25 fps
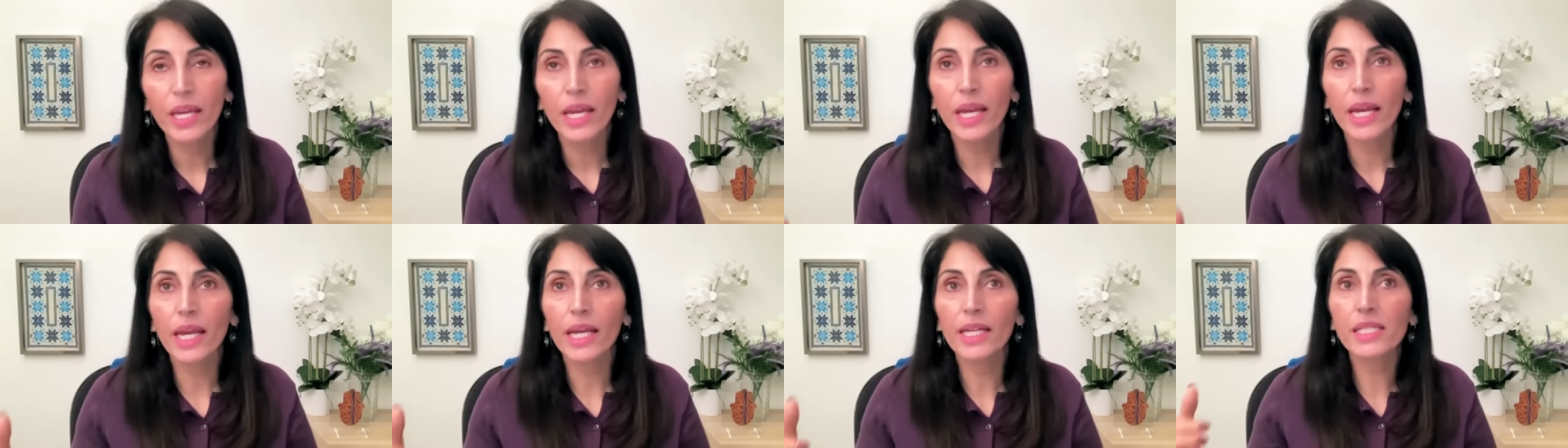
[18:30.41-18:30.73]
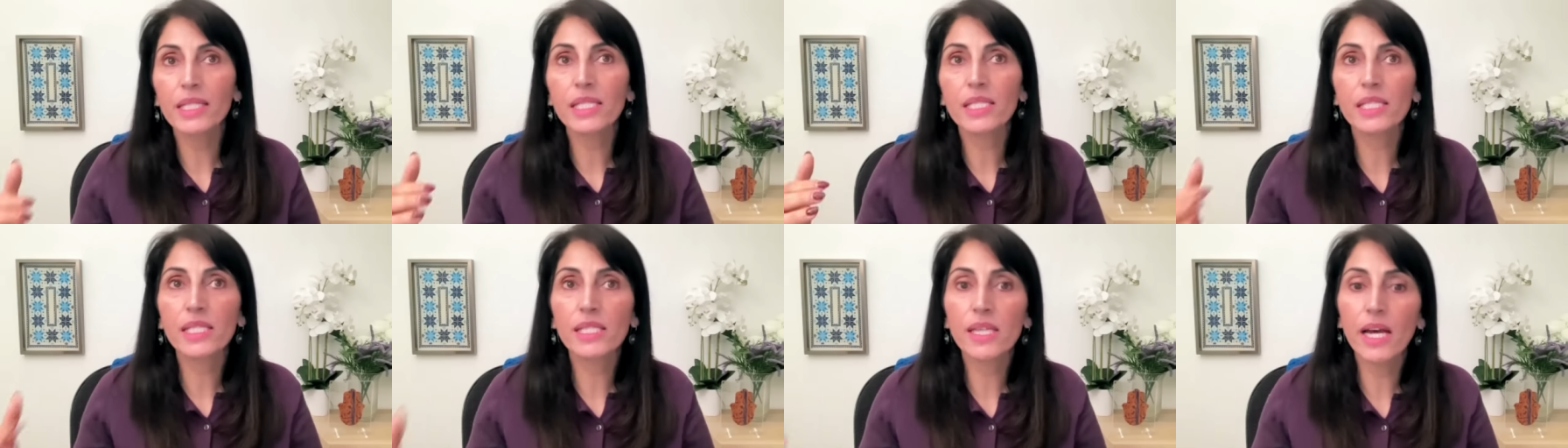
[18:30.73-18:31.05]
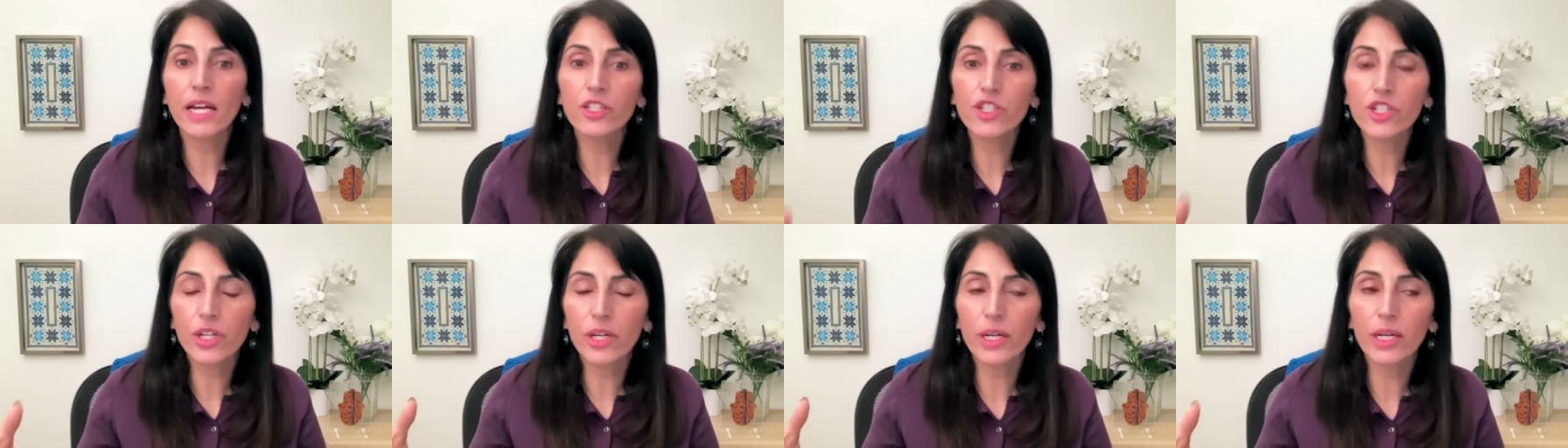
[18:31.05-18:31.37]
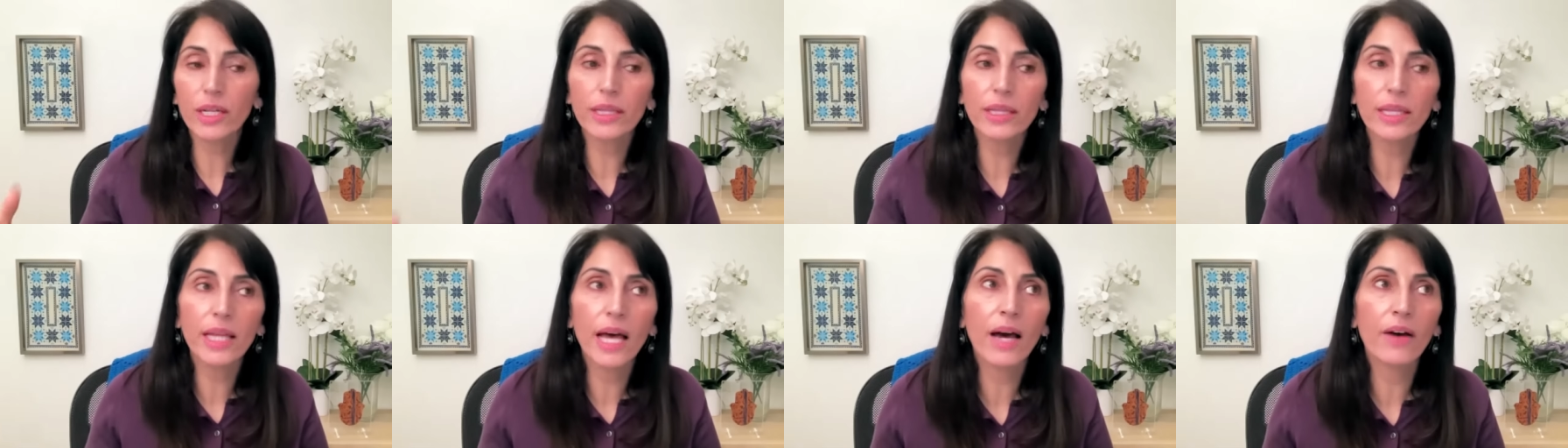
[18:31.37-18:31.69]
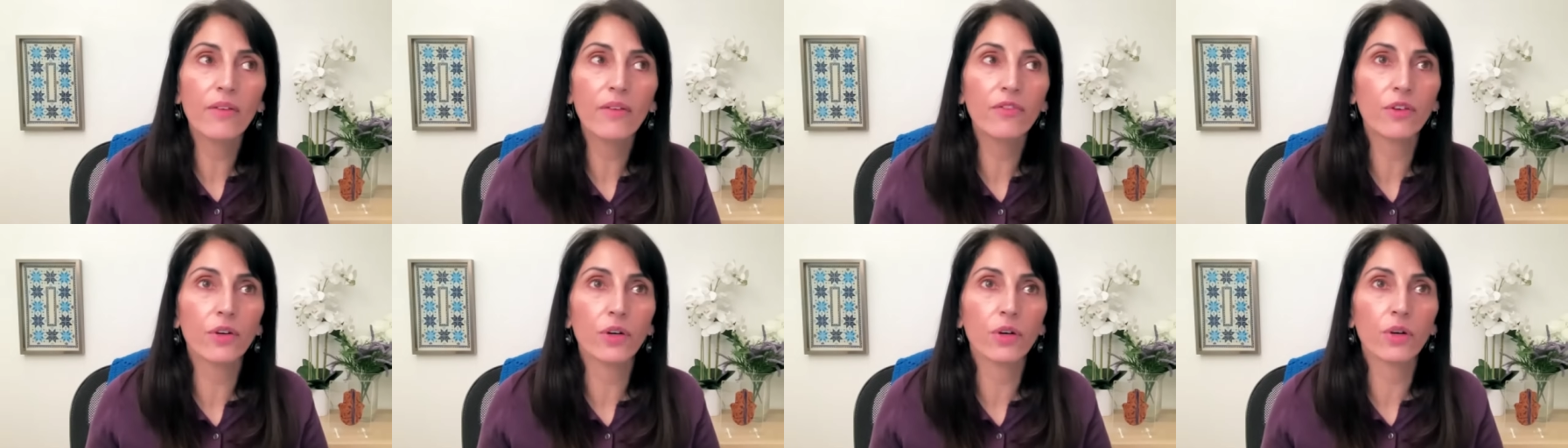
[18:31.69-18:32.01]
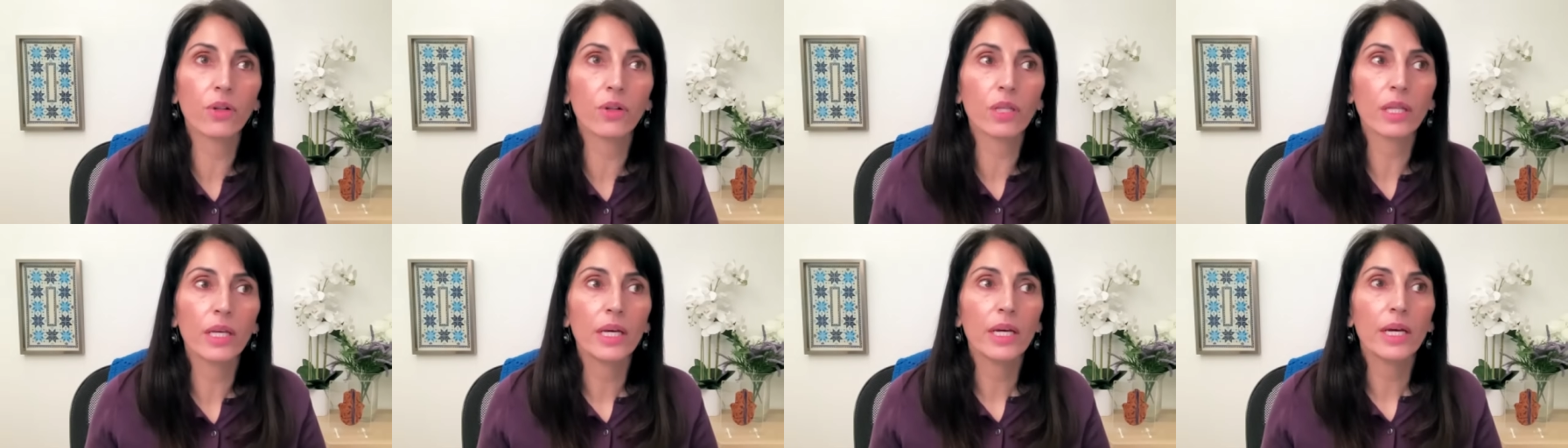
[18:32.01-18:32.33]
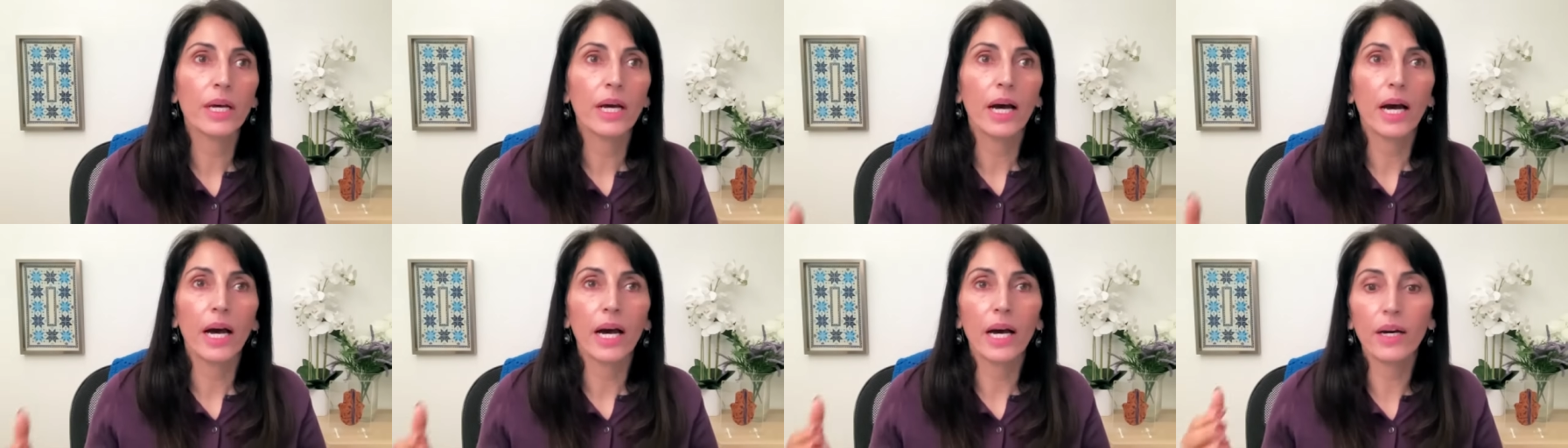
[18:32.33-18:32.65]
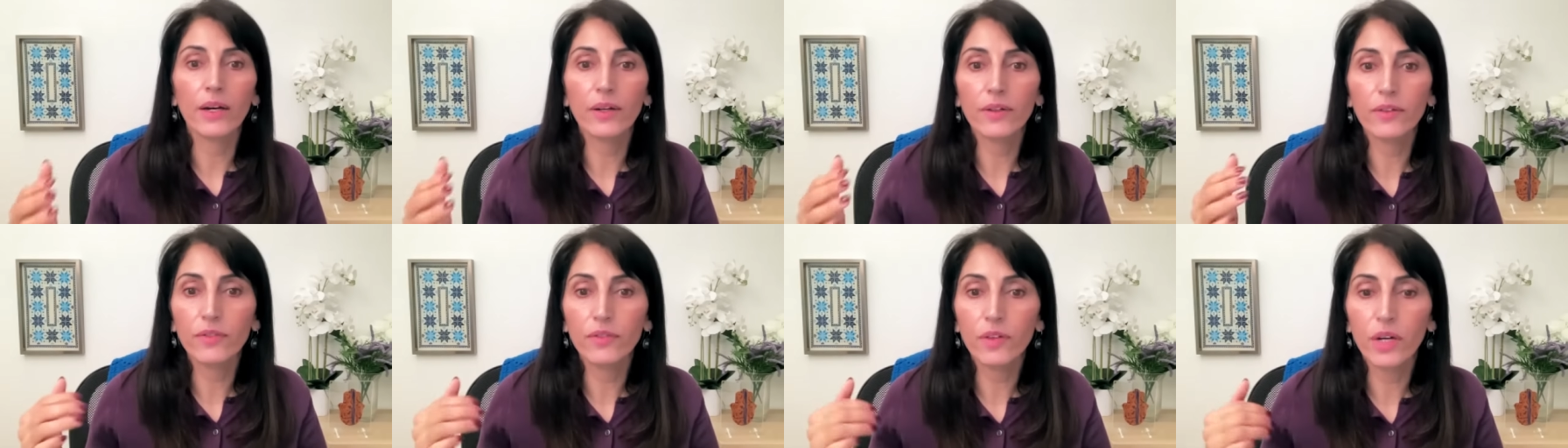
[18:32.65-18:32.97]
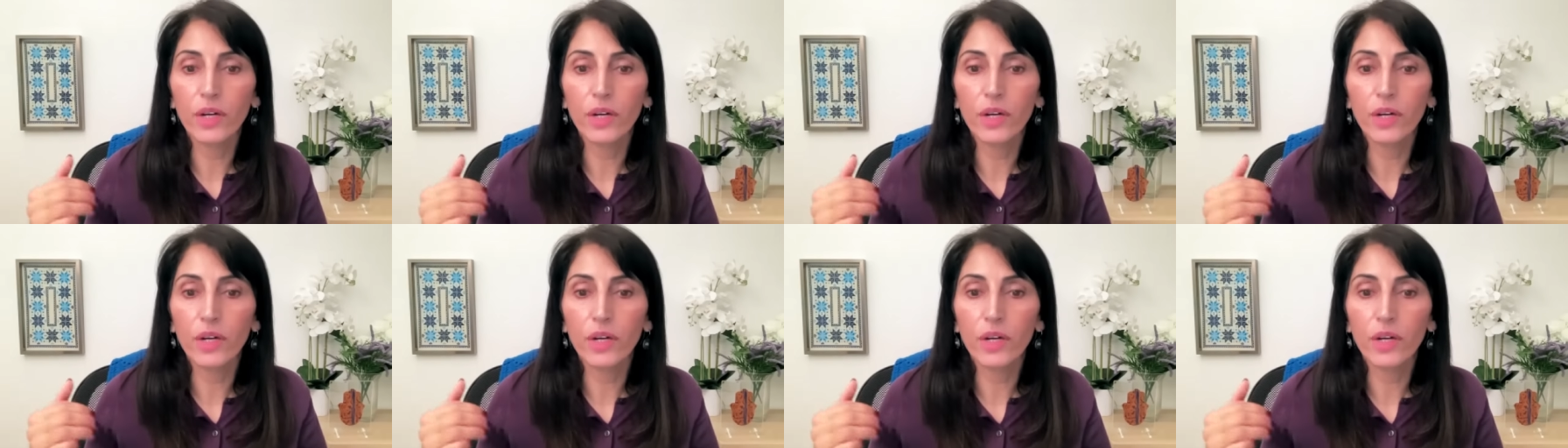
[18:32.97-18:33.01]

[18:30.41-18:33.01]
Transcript: It's such a level of,